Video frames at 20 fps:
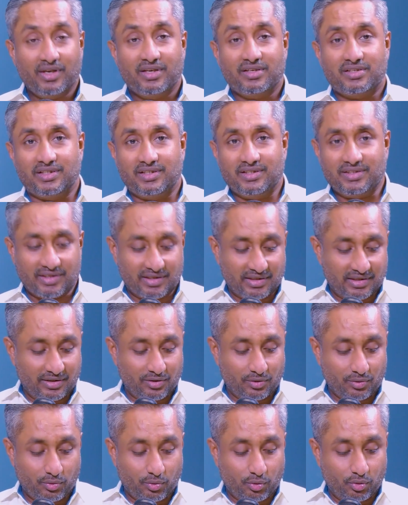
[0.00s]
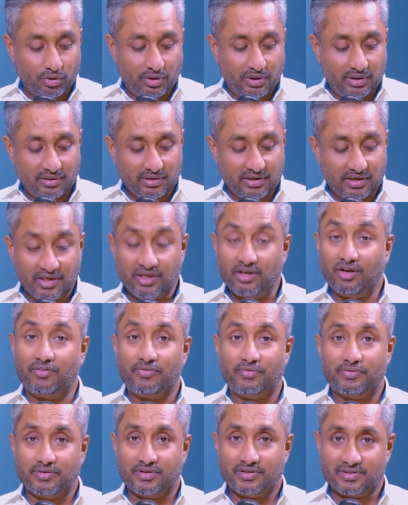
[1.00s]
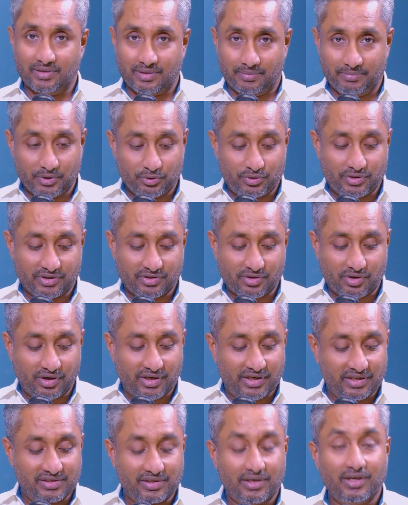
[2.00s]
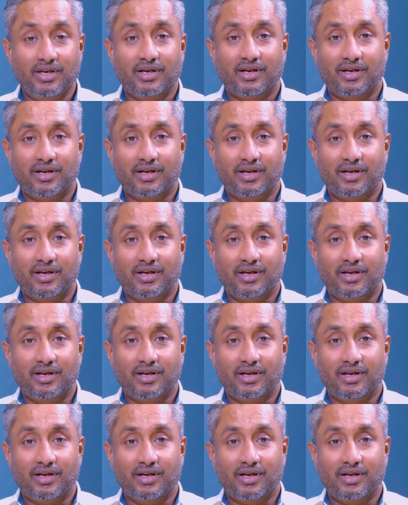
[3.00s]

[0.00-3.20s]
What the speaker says: She is an old girl of Museus College,